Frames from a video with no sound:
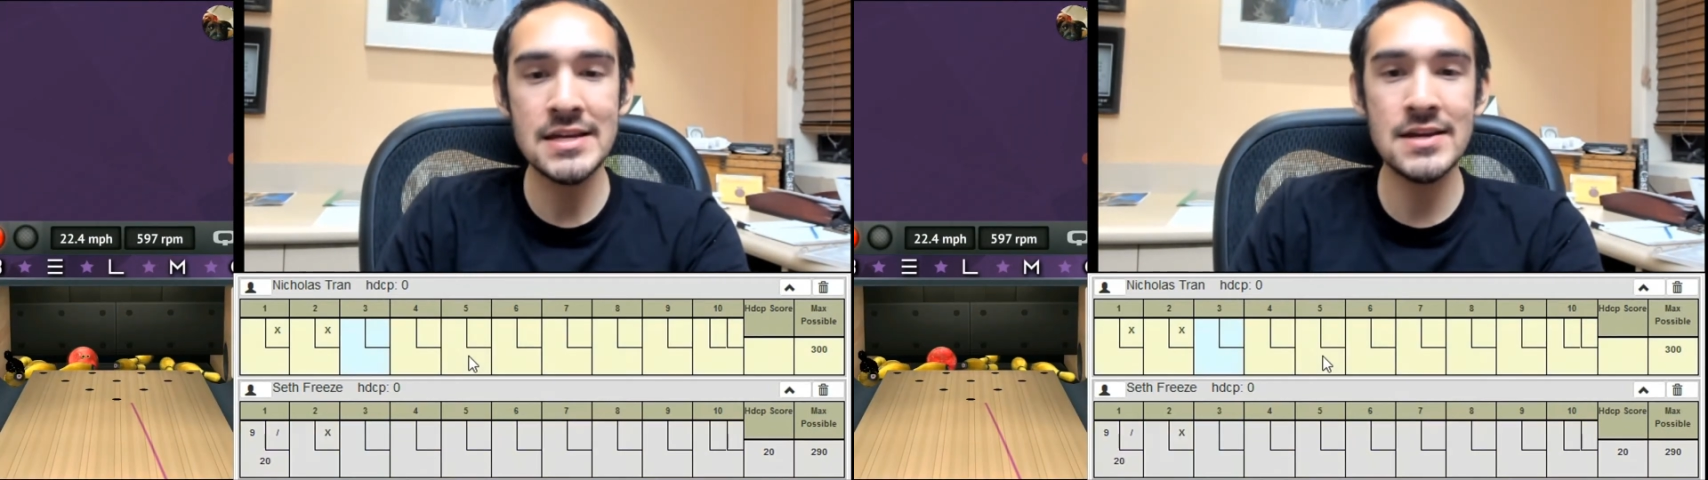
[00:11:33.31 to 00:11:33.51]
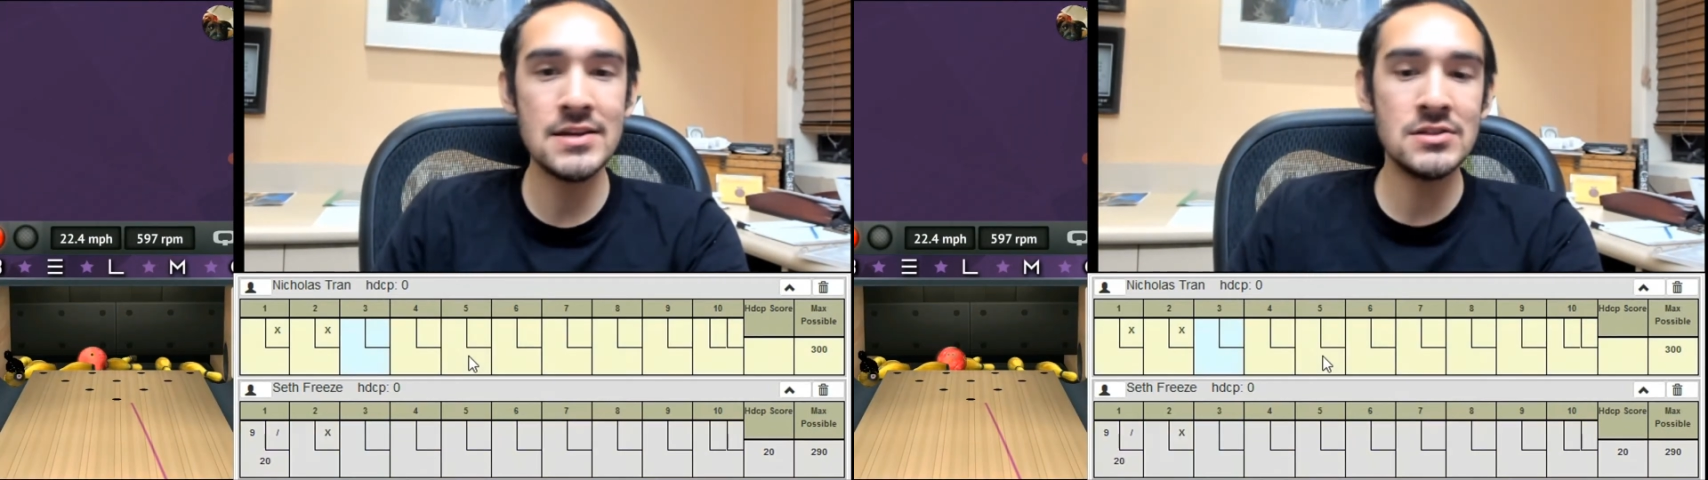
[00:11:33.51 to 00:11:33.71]

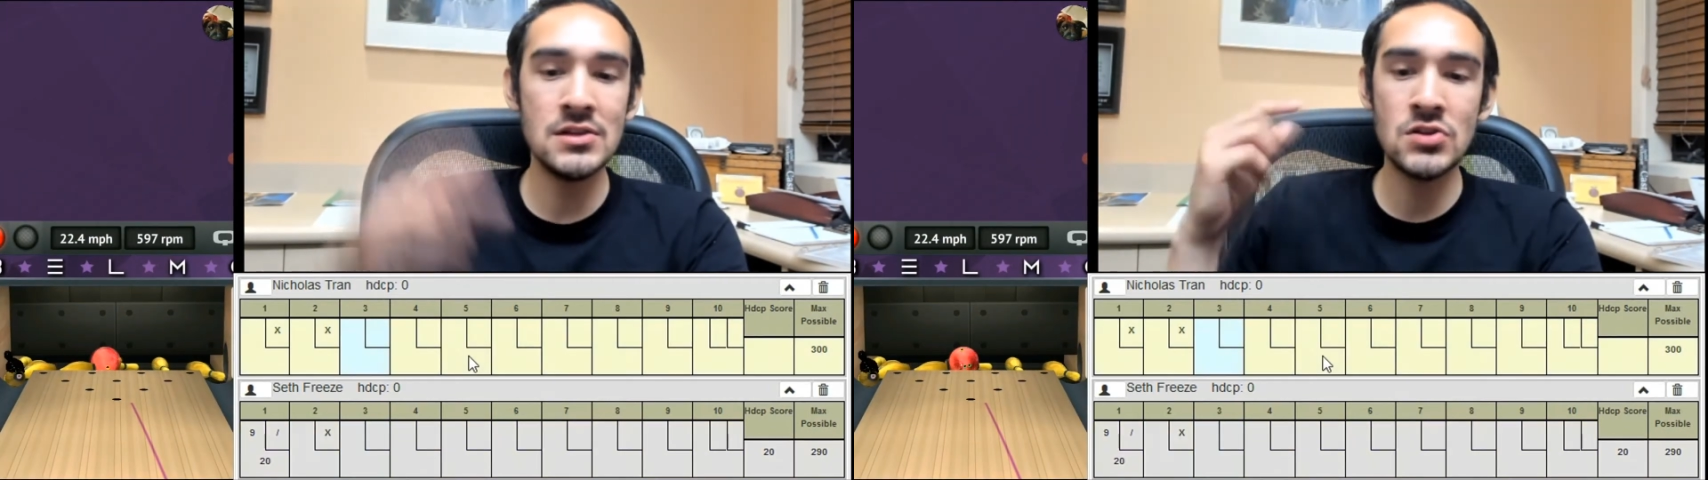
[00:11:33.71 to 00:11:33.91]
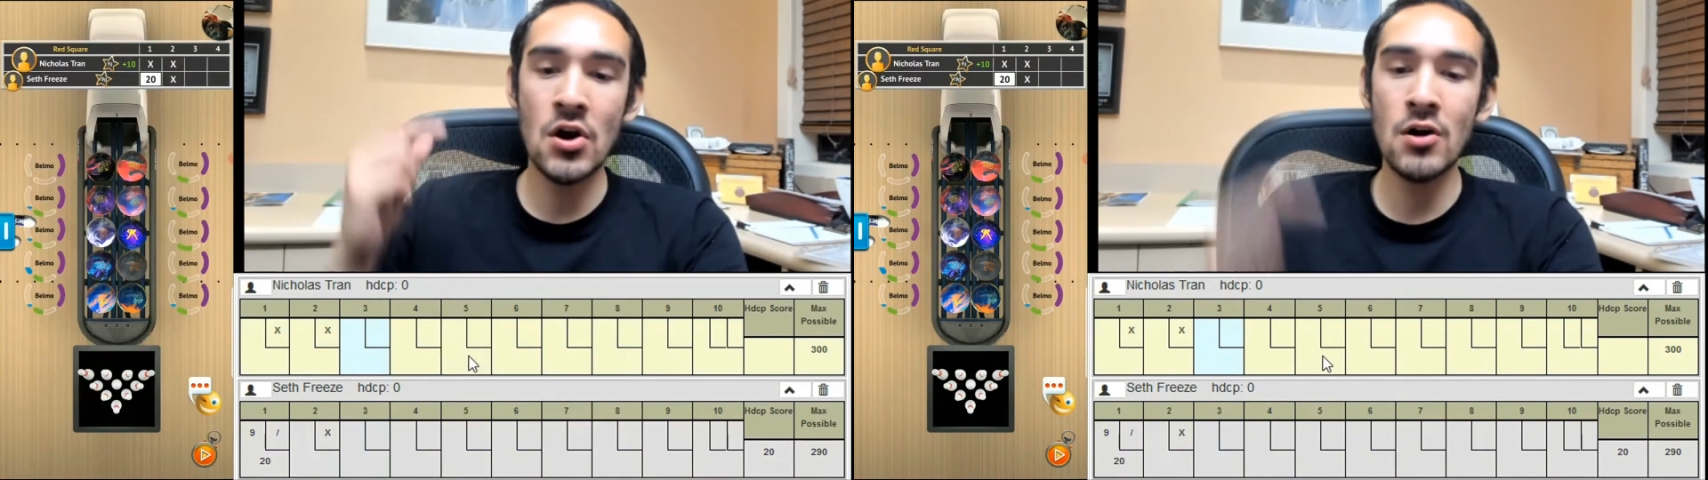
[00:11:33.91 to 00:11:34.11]
He is
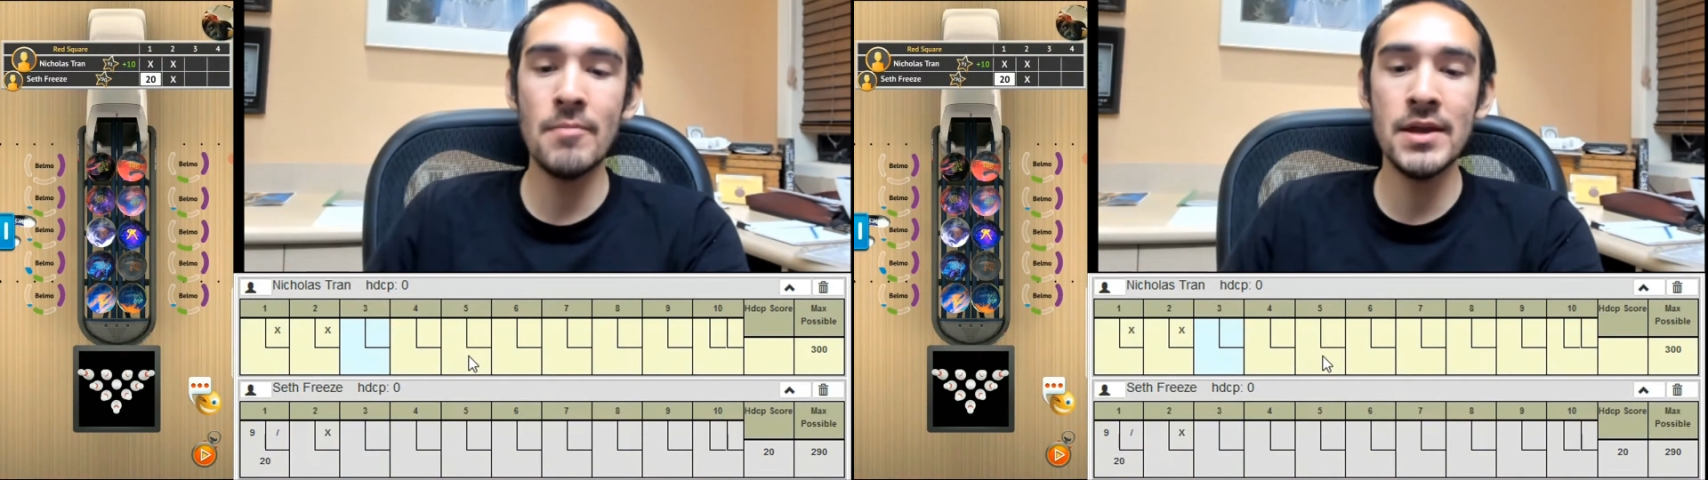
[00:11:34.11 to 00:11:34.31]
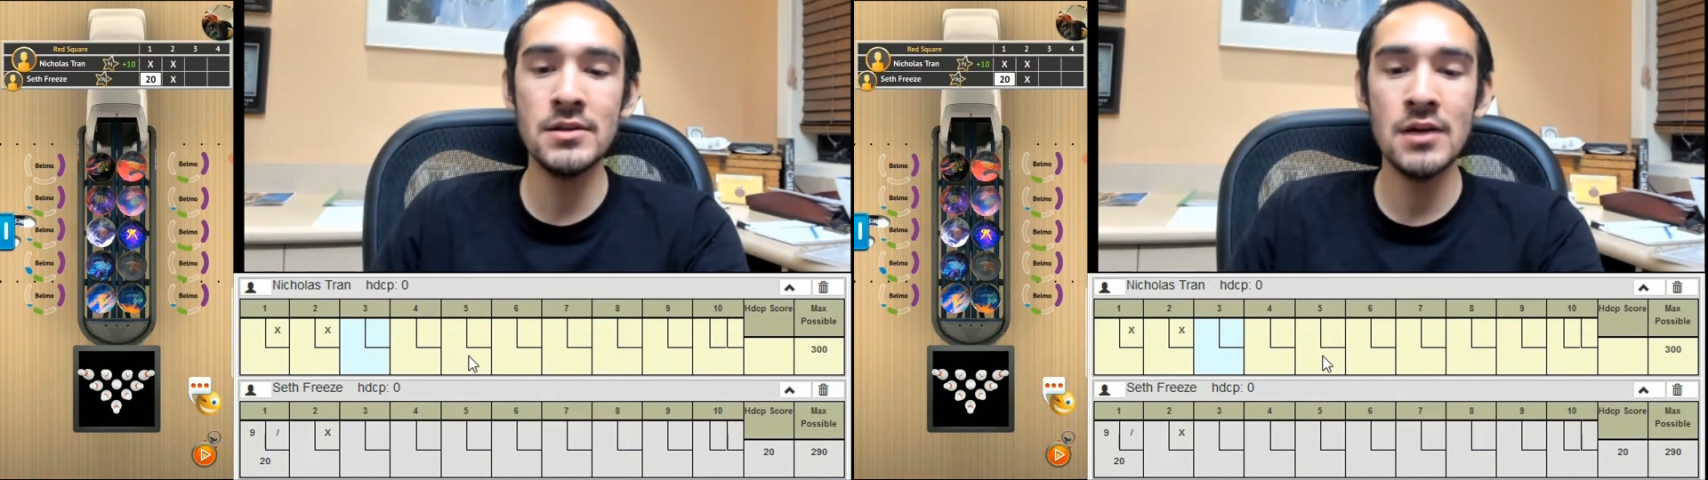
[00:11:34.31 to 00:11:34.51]

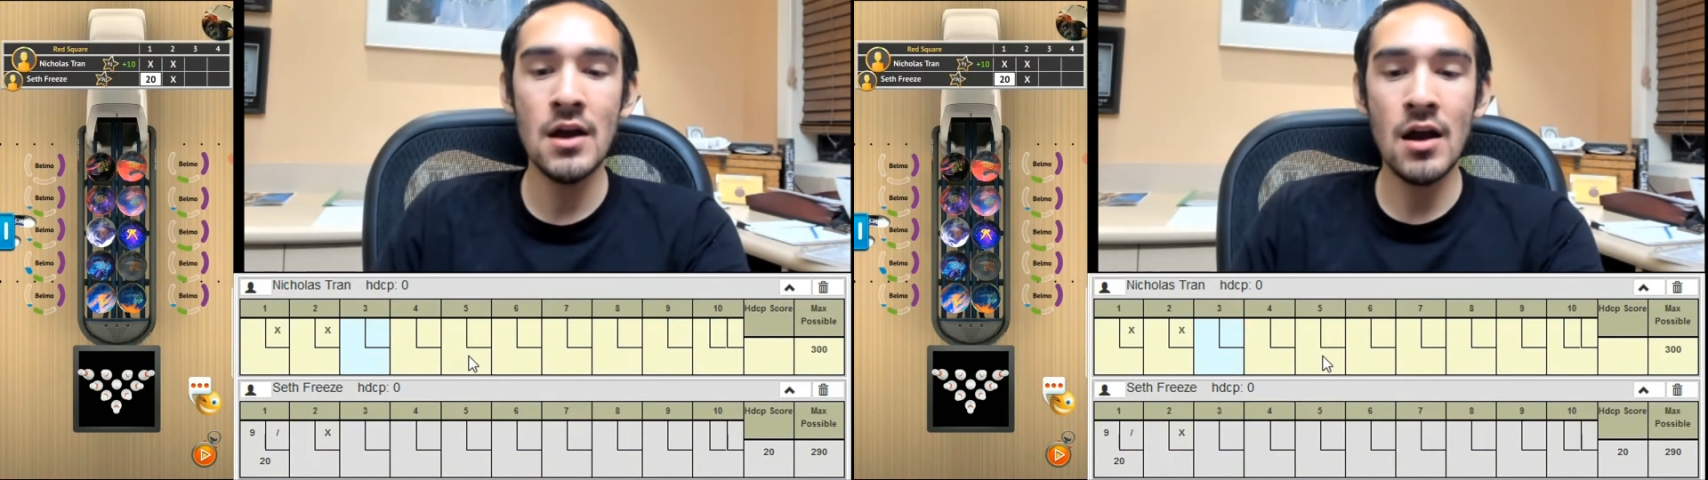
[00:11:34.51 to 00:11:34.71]
determined